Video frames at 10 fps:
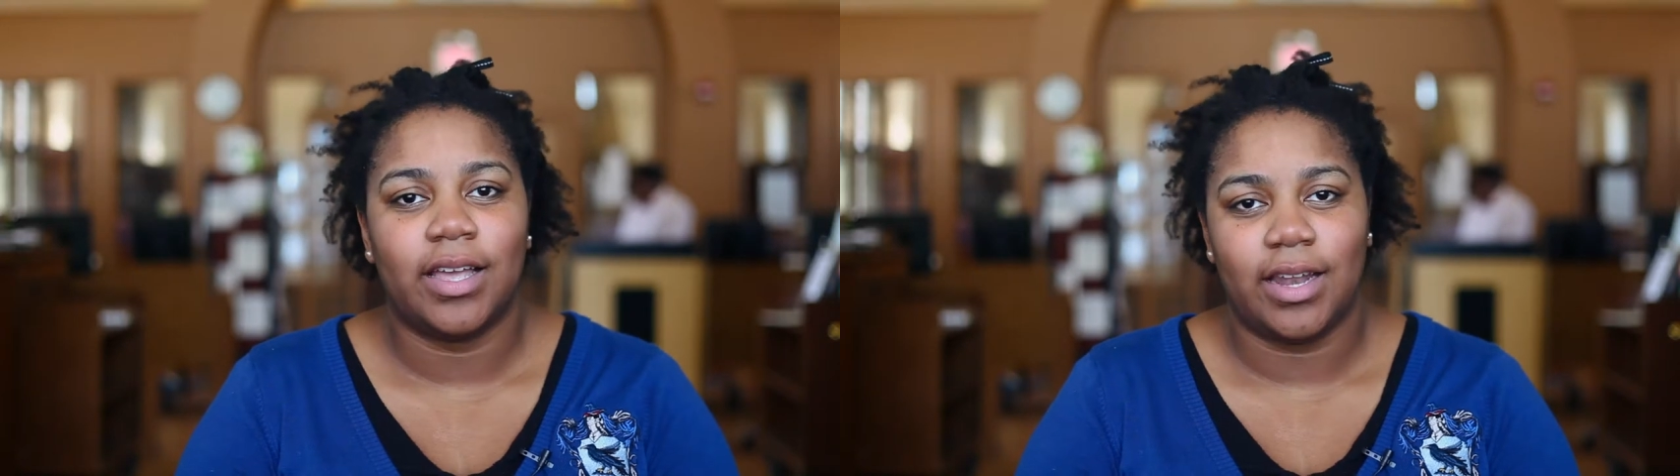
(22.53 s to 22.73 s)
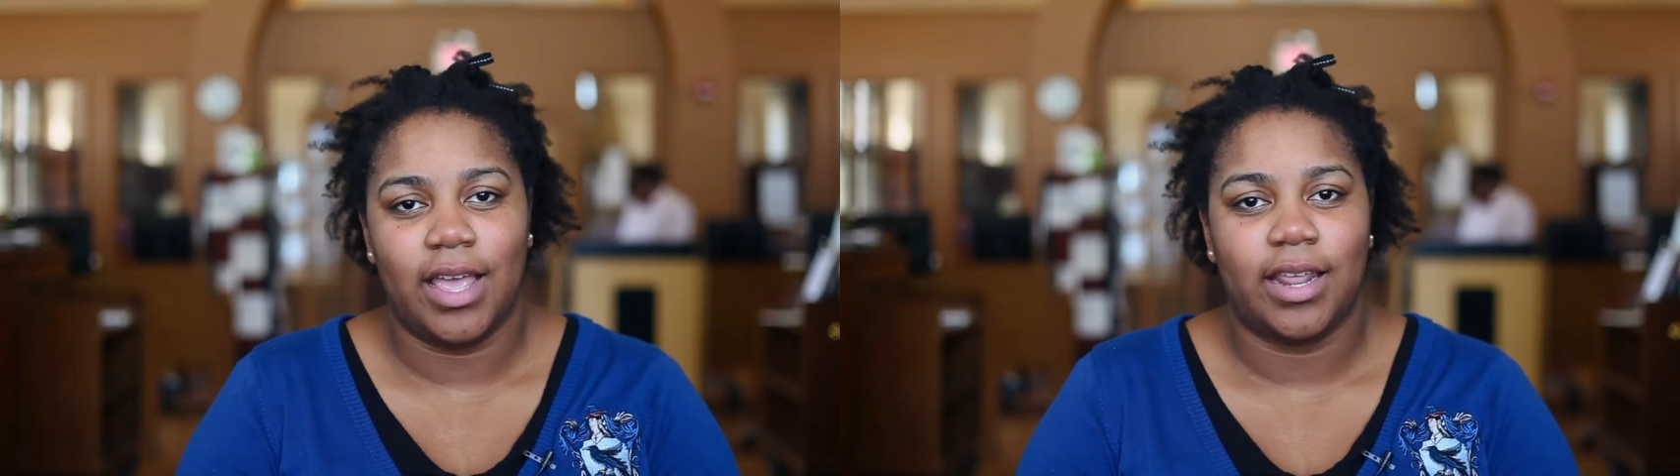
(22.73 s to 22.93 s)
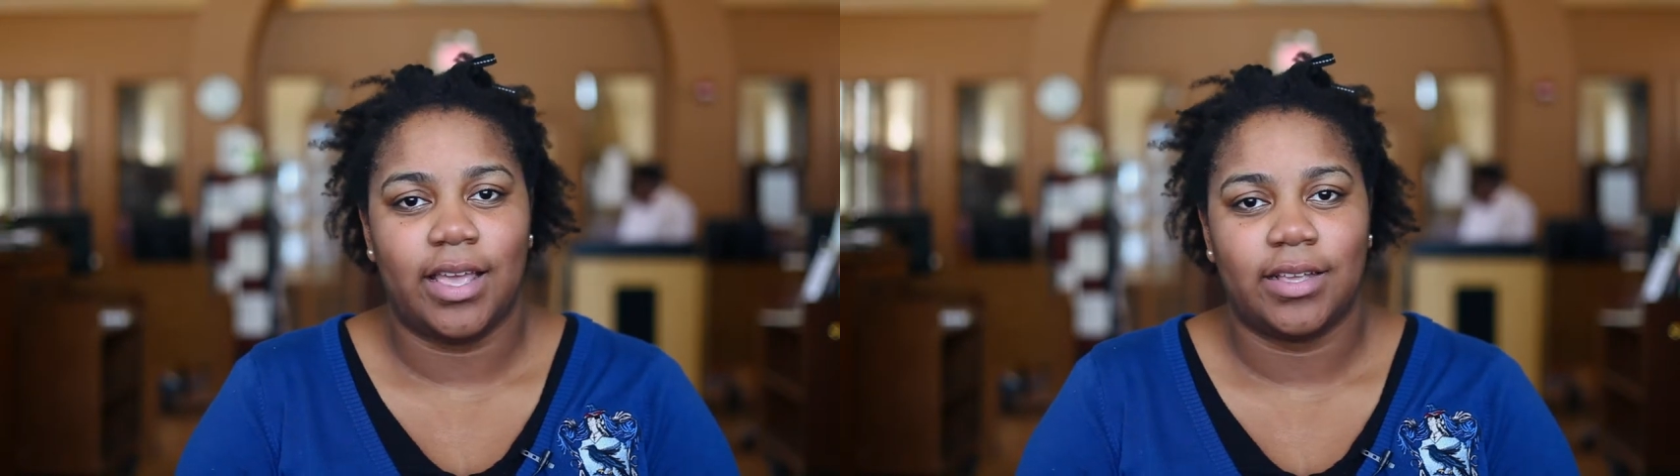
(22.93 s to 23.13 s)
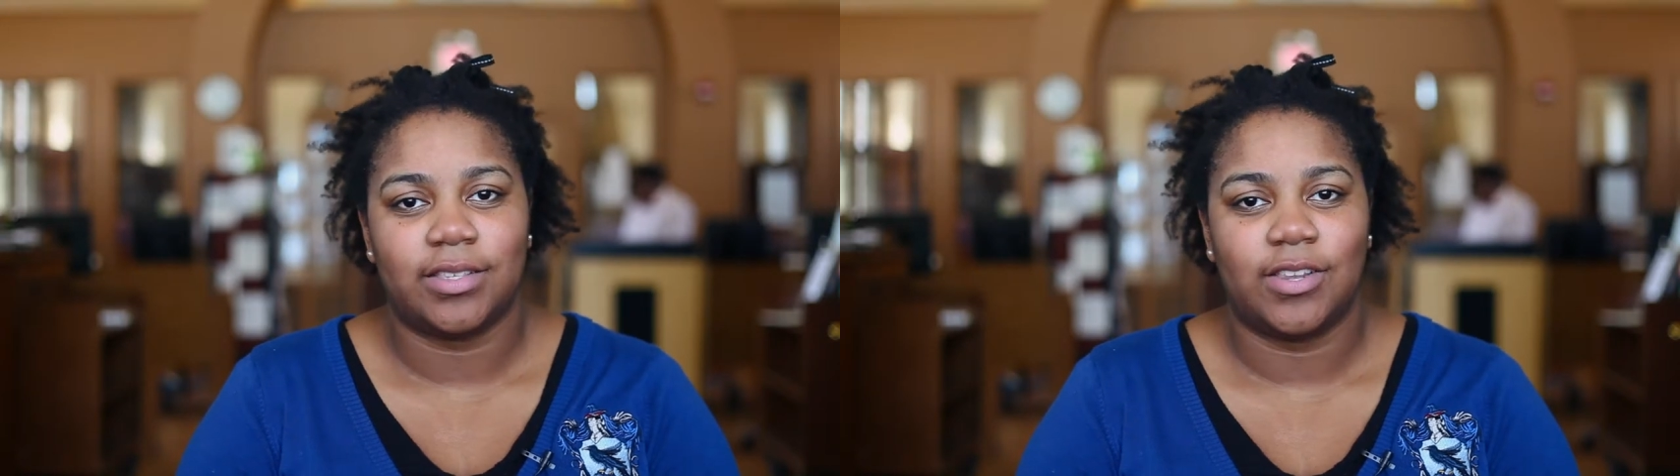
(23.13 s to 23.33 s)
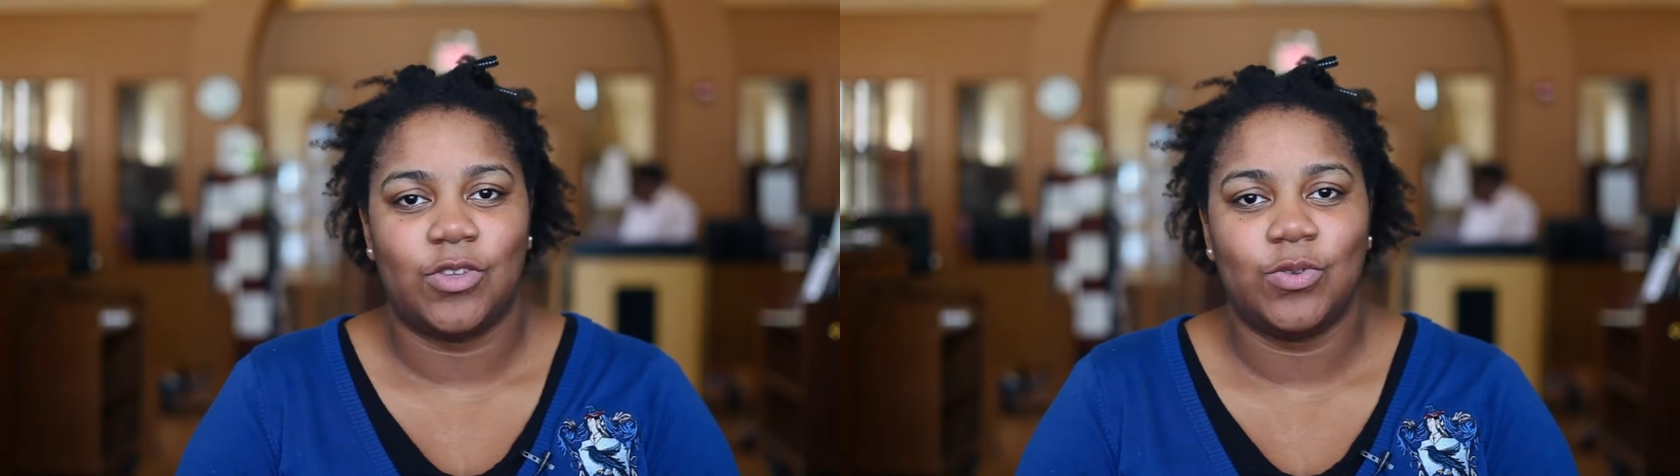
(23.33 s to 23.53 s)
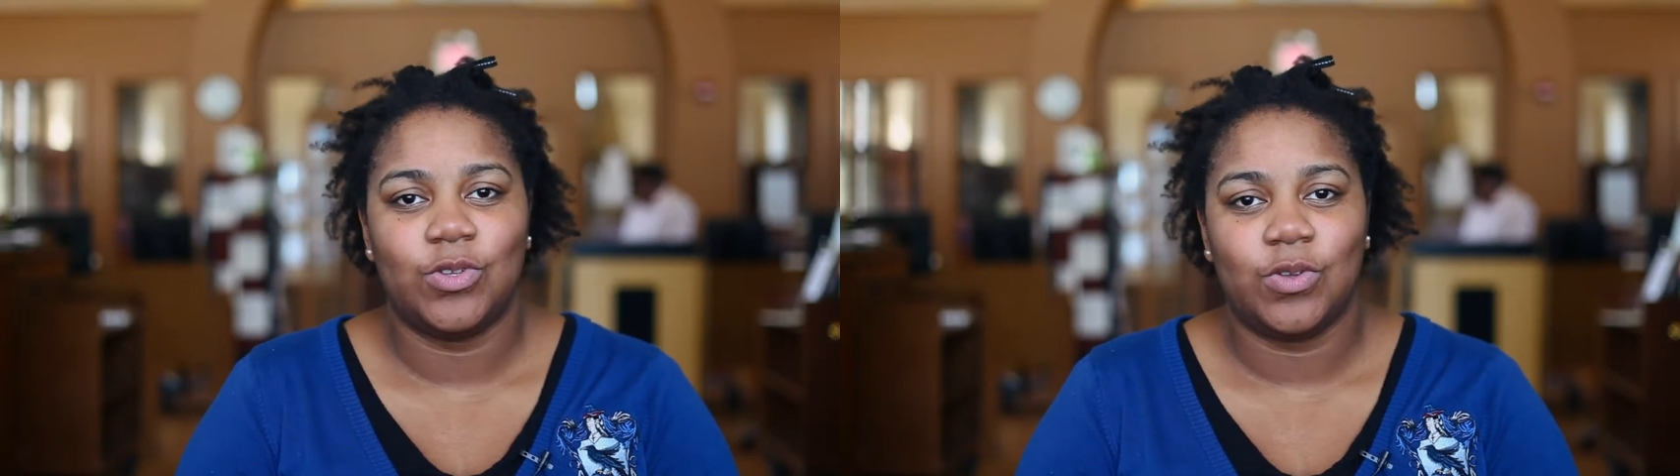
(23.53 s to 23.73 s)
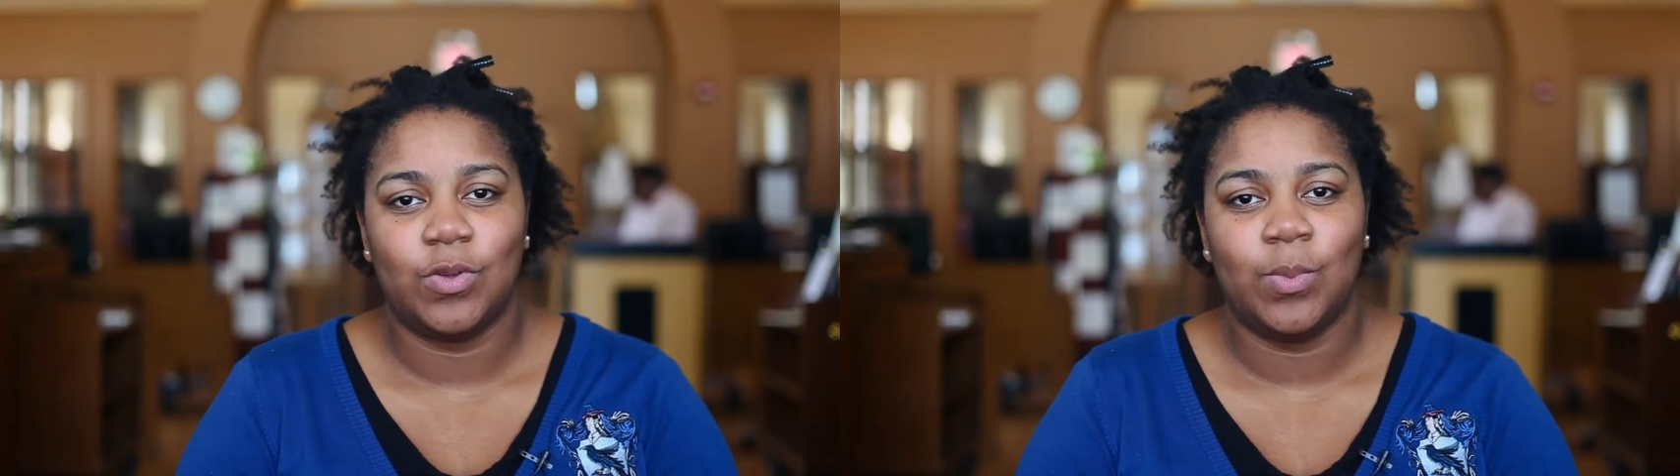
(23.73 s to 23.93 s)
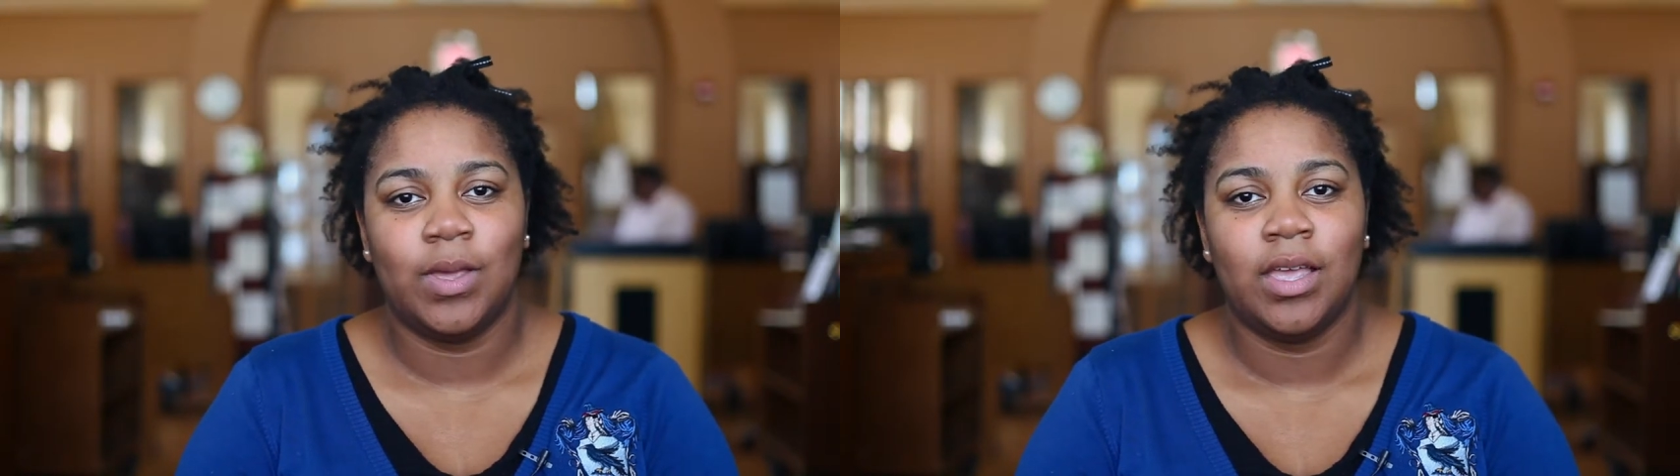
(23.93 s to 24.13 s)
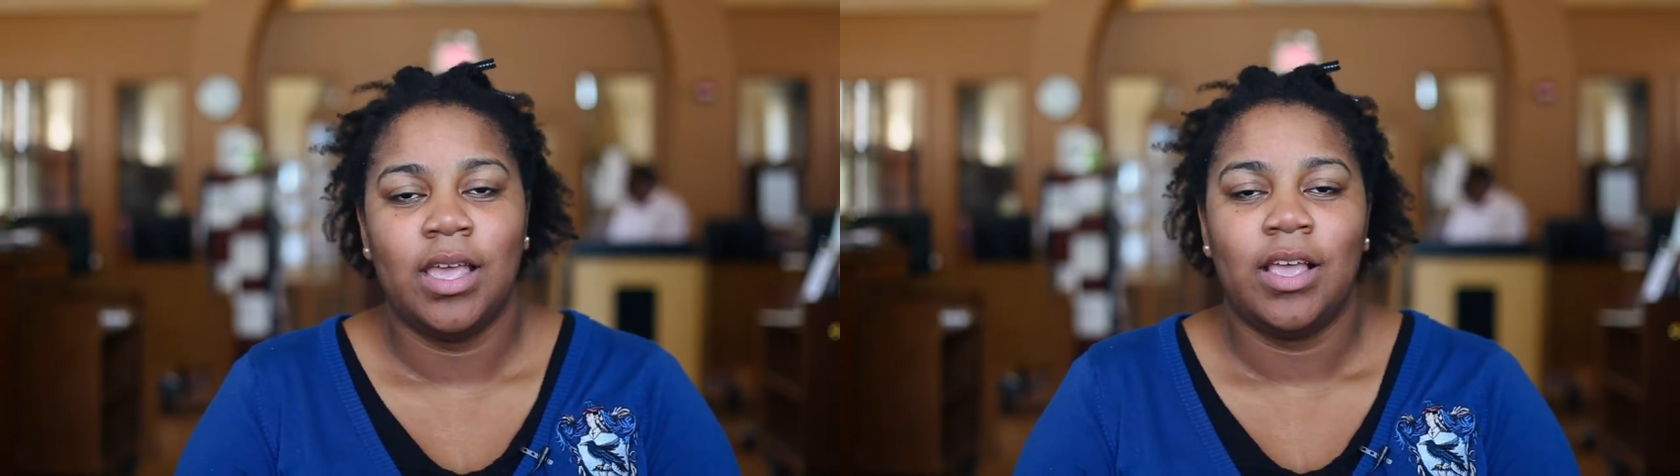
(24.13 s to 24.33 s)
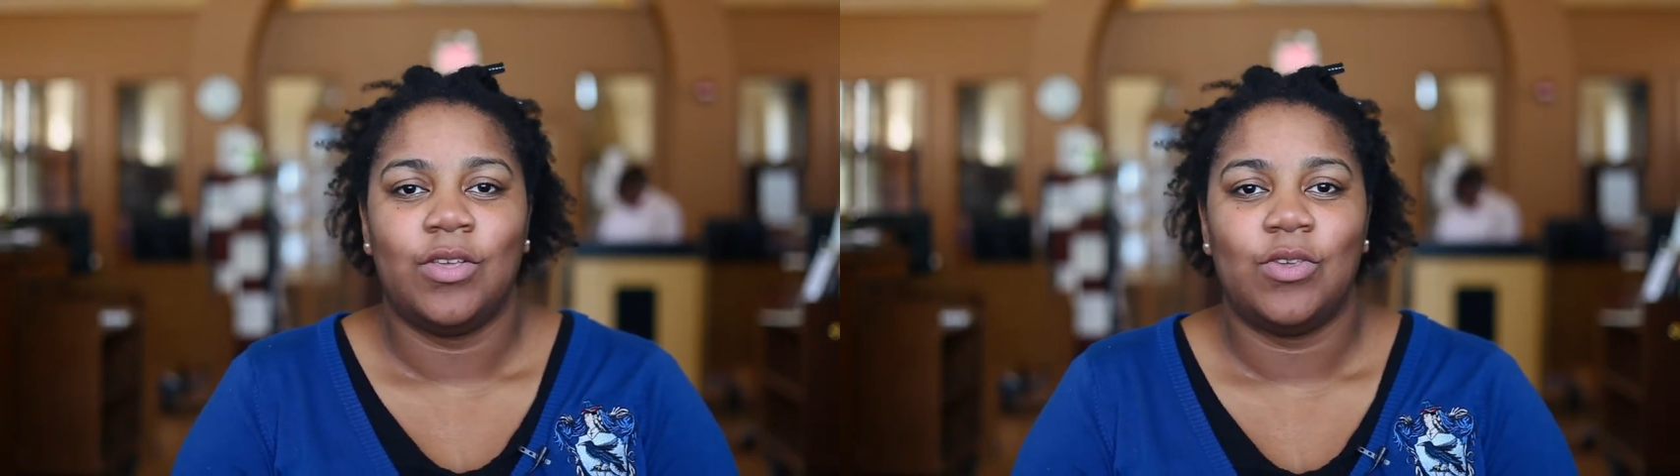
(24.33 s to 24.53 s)
and edX and
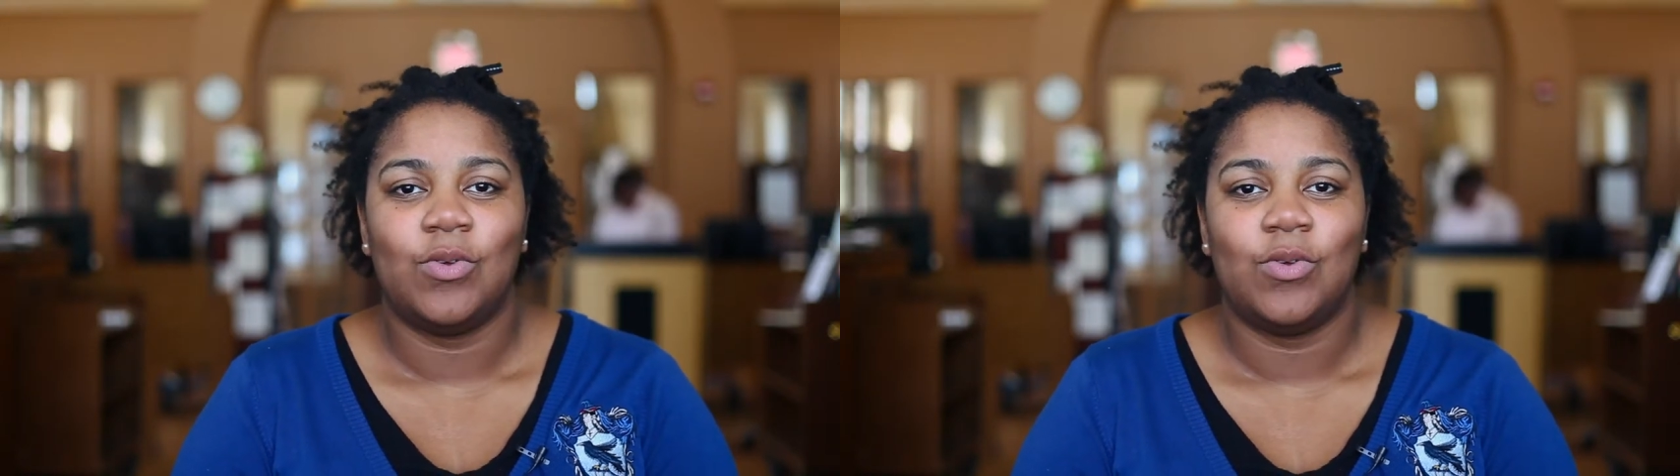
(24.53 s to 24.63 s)
YouTube.